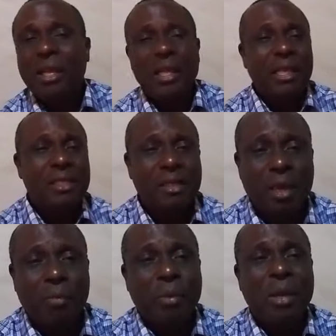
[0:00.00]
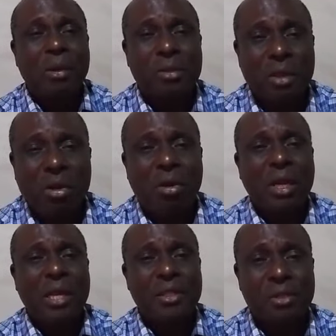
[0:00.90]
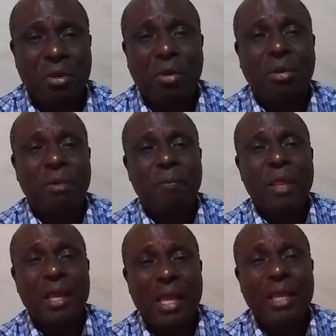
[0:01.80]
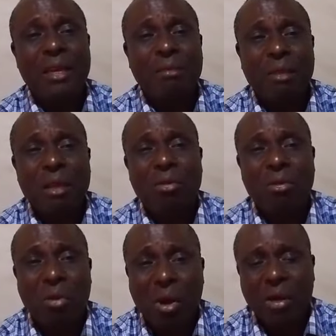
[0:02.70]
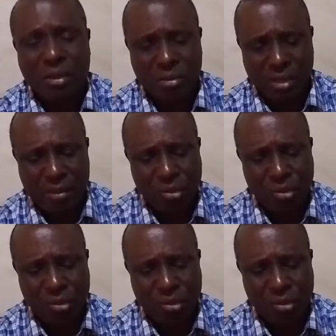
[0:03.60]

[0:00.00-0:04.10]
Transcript: it's not because God has done anything wrong to them.